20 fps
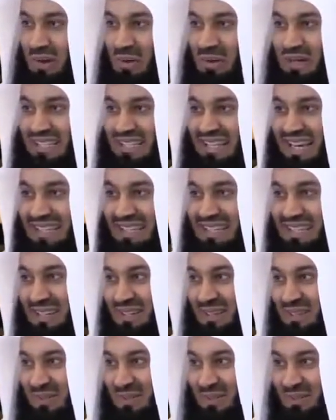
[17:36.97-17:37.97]
how excited
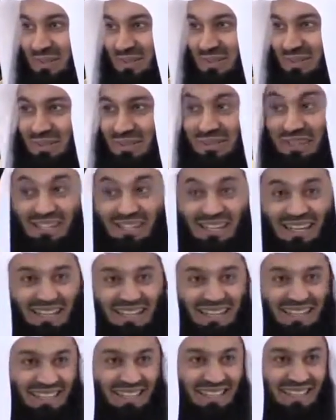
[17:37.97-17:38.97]
are you? You're
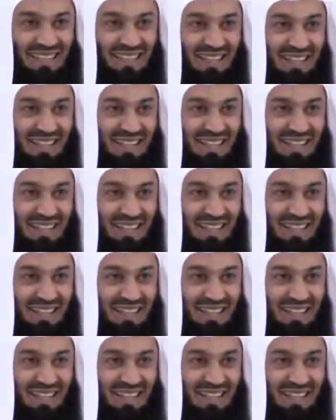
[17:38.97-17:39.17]
excited.